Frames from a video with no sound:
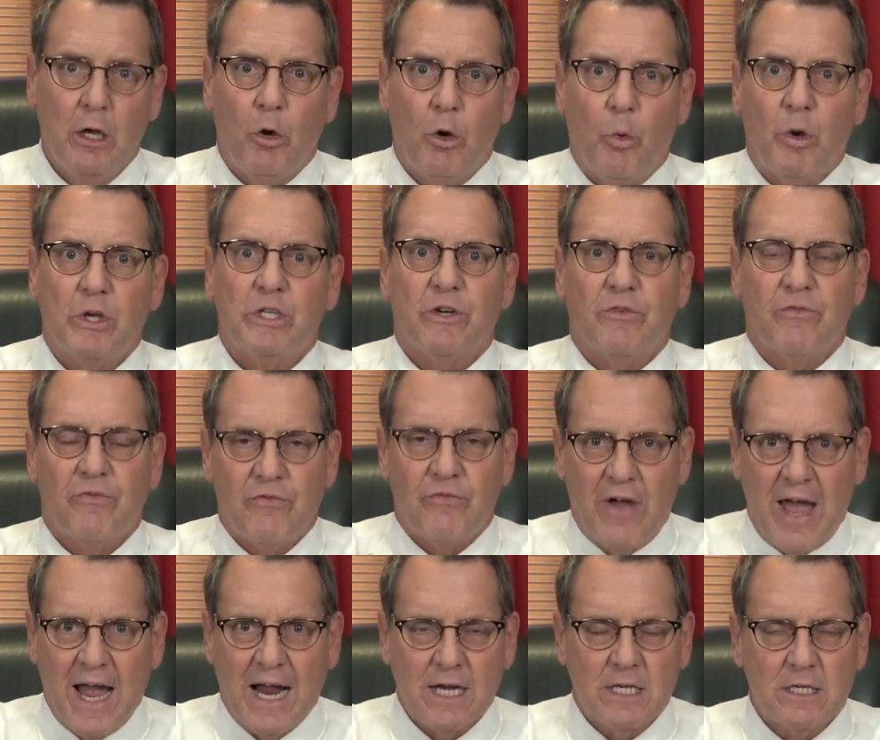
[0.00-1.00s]
which
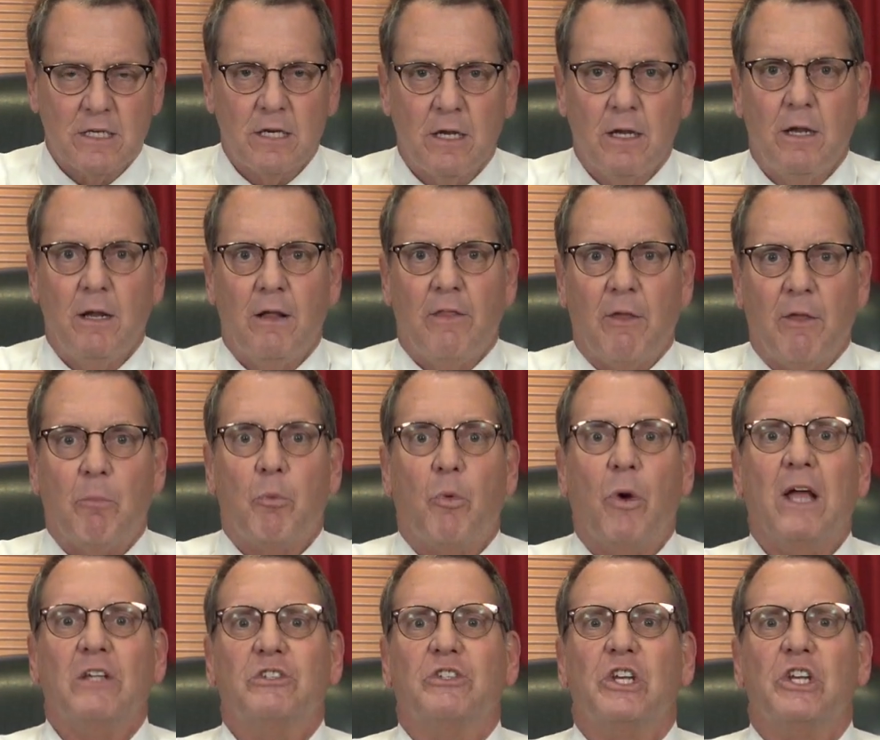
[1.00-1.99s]
affect the
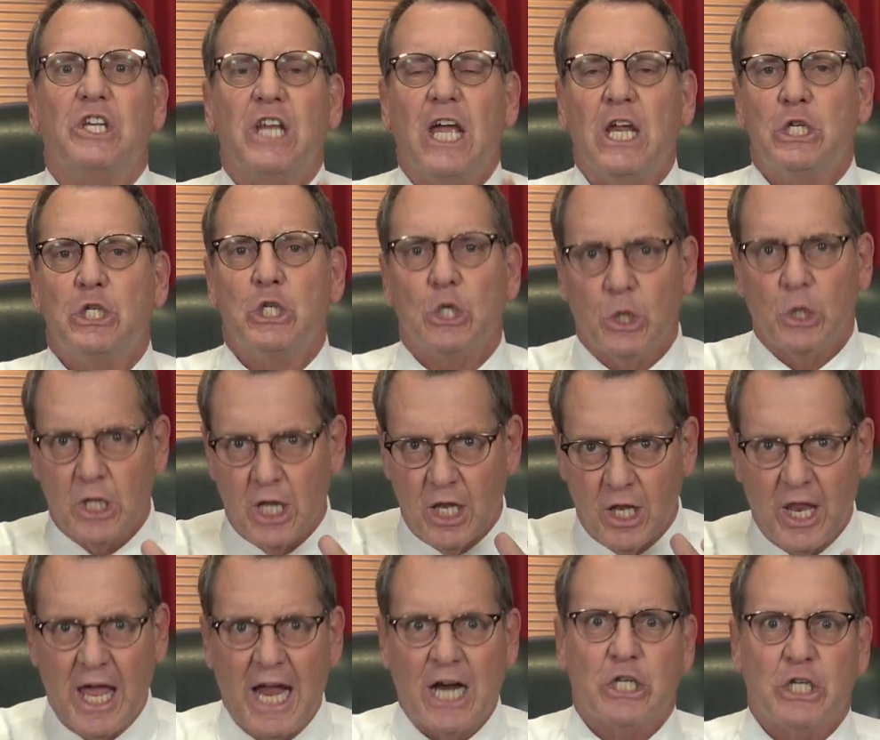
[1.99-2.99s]
presidential
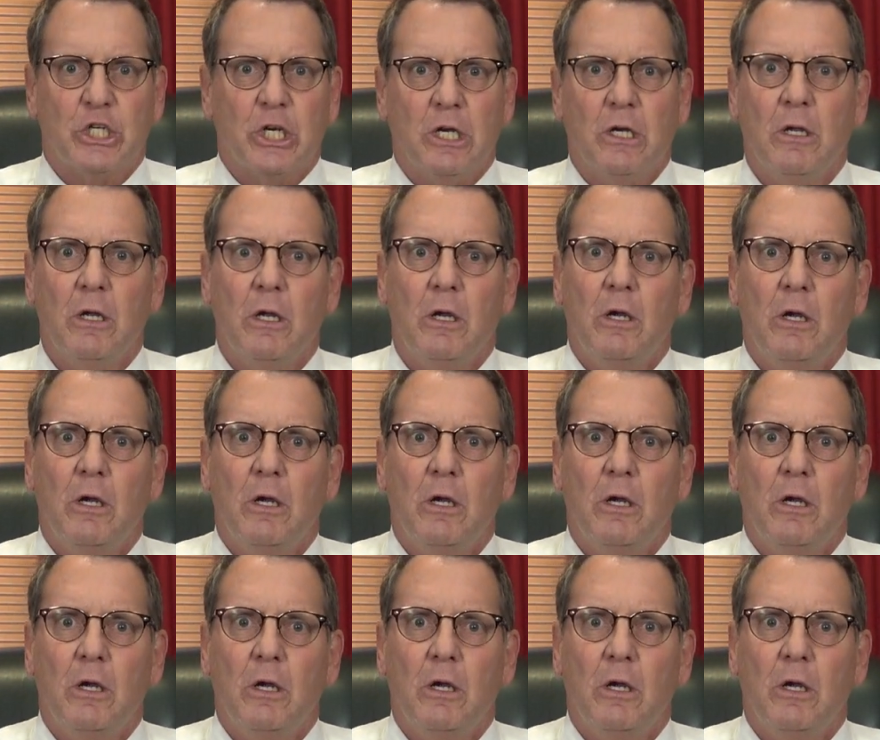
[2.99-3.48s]
election,